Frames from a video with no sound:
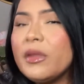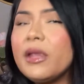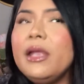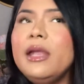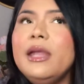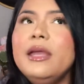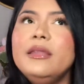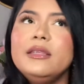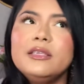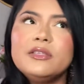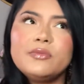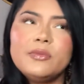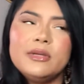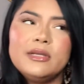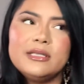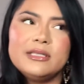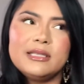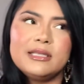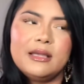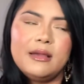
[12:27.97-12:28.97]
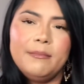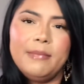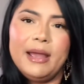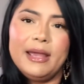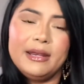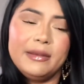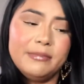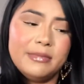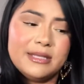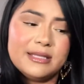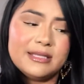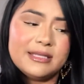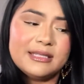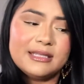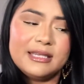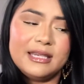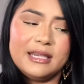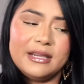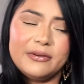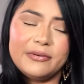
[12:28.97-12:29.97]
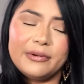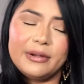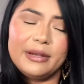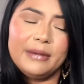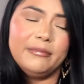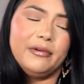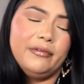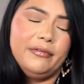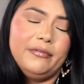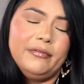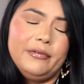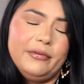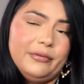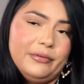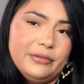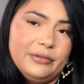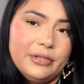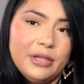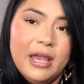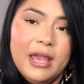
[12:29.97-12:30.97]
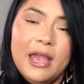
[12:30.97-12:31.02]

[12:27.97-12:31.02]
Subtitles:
And this one is a vitamin C cream, of course.